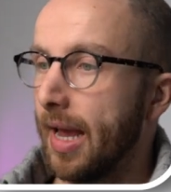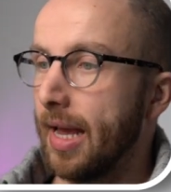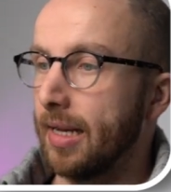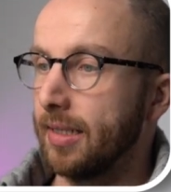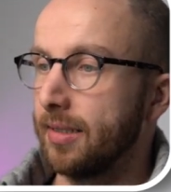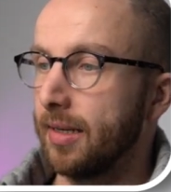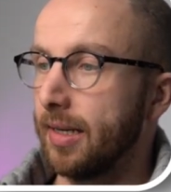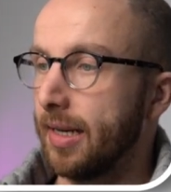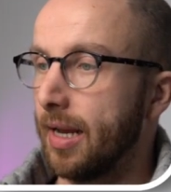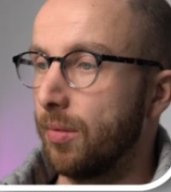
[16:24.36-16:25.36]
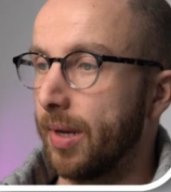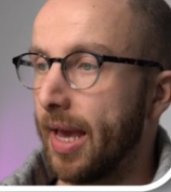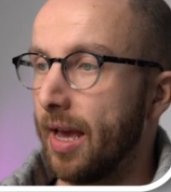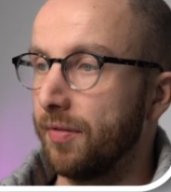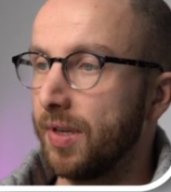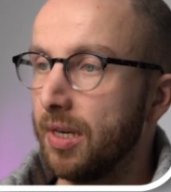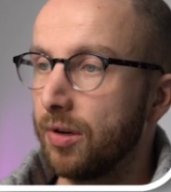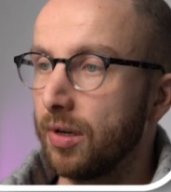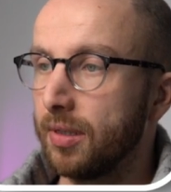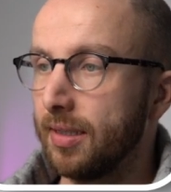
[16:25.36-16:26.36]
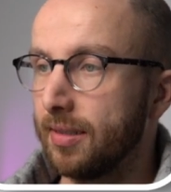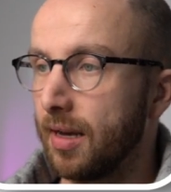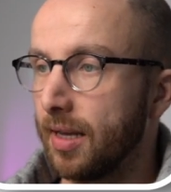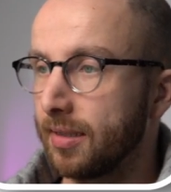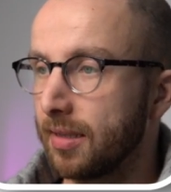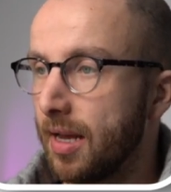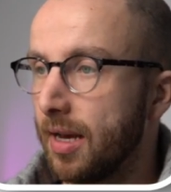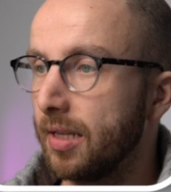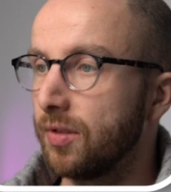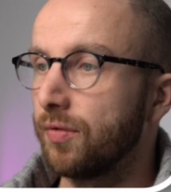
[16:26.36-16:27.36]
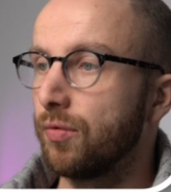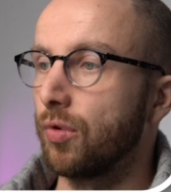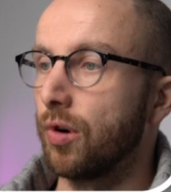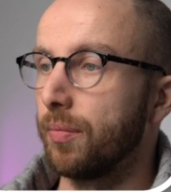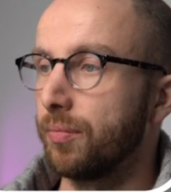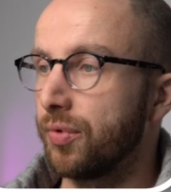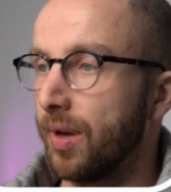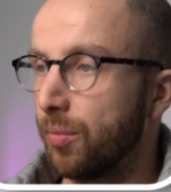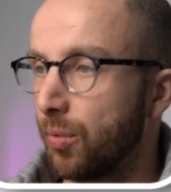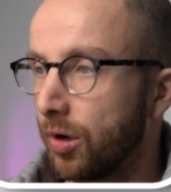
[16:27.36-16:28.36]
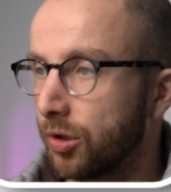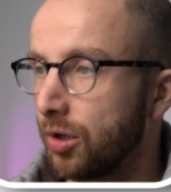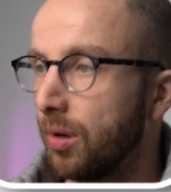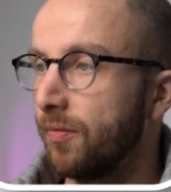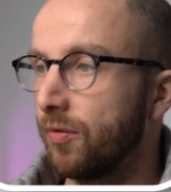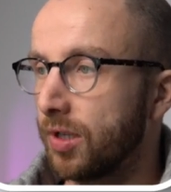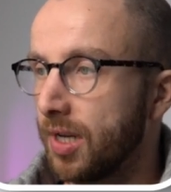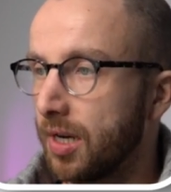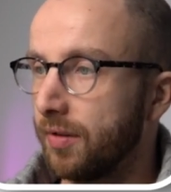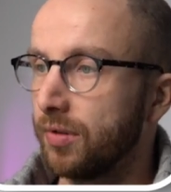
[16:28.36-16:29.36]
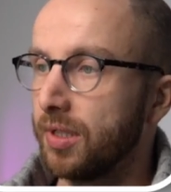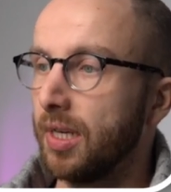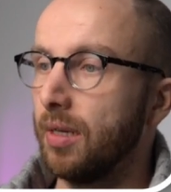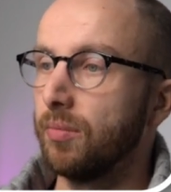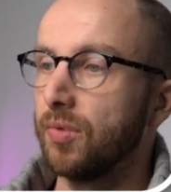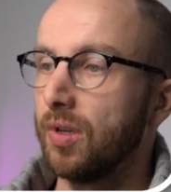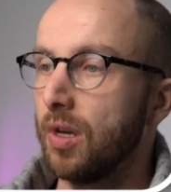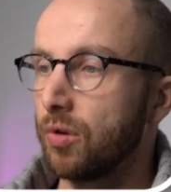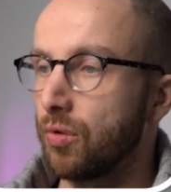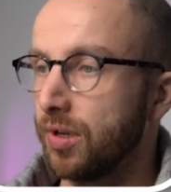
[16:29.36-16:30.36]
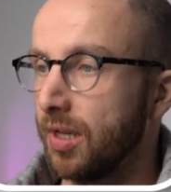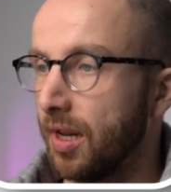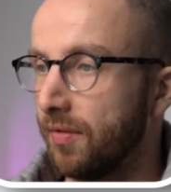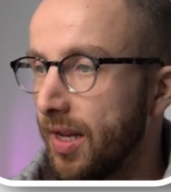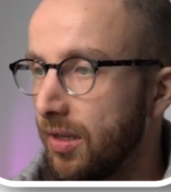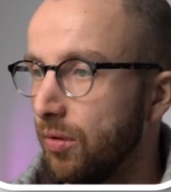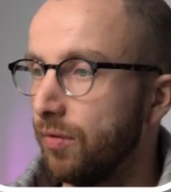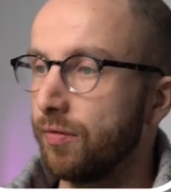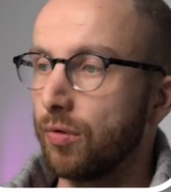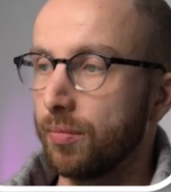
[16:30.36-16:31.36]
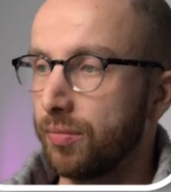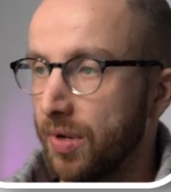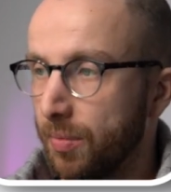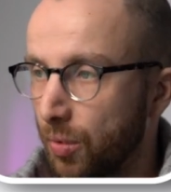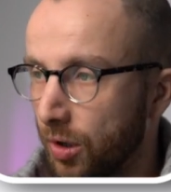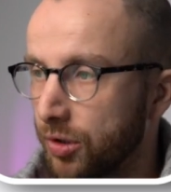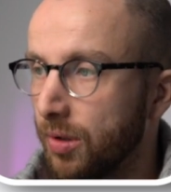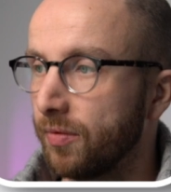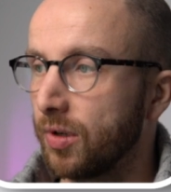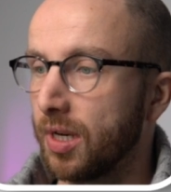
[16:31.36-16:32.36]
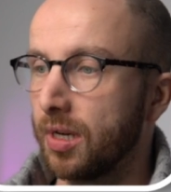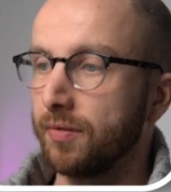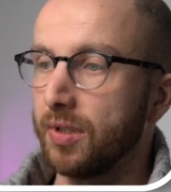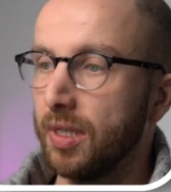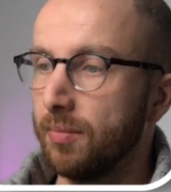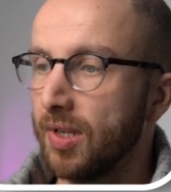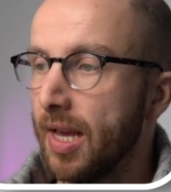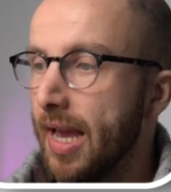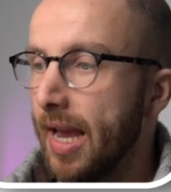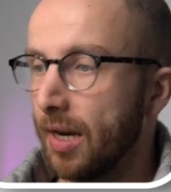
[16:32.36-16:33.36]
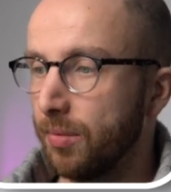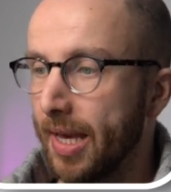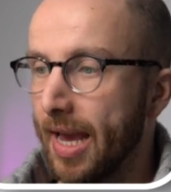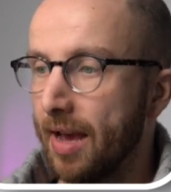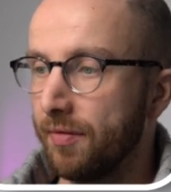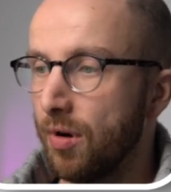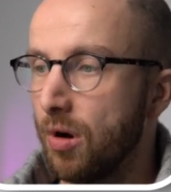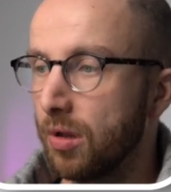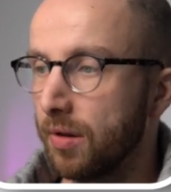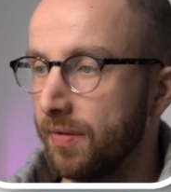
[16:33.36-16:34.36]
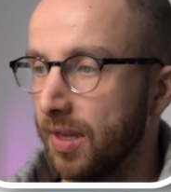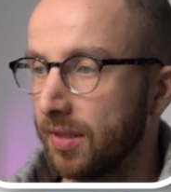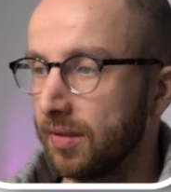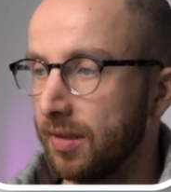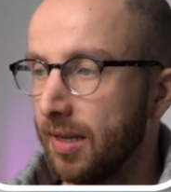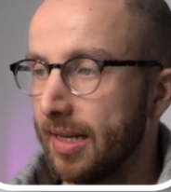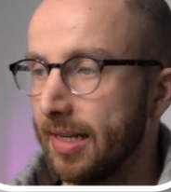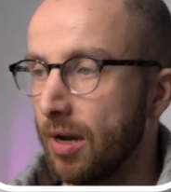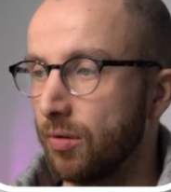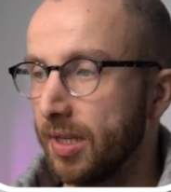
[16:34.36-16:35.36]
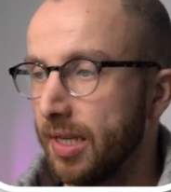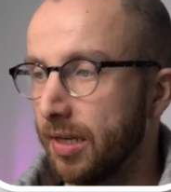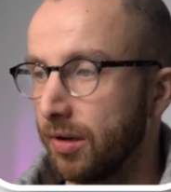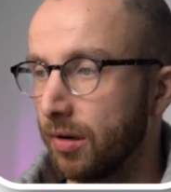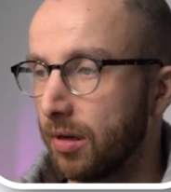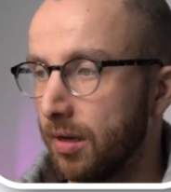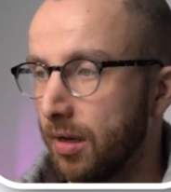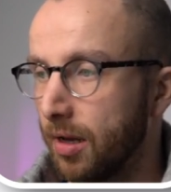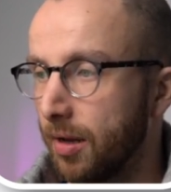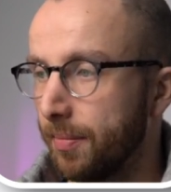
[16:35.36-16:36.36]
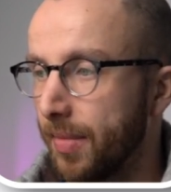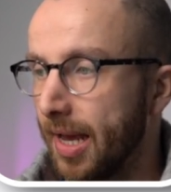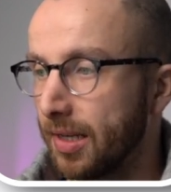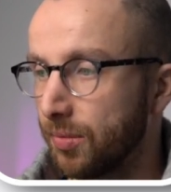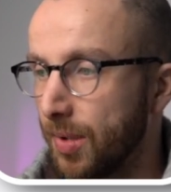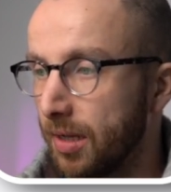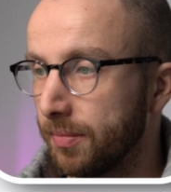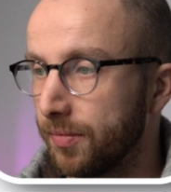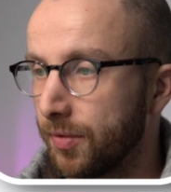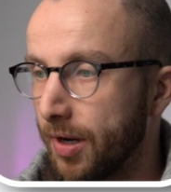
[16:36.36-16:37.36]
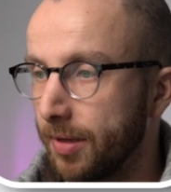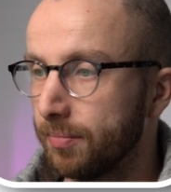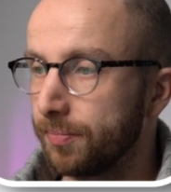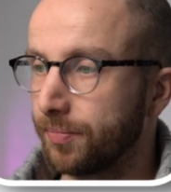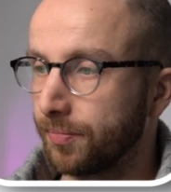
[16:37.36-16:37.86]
And now we have here design slides for prep workshop for Tana for Teams, coordinated venue for prep workshop for Tana for Teams. And we have all of this down here um, as well, right?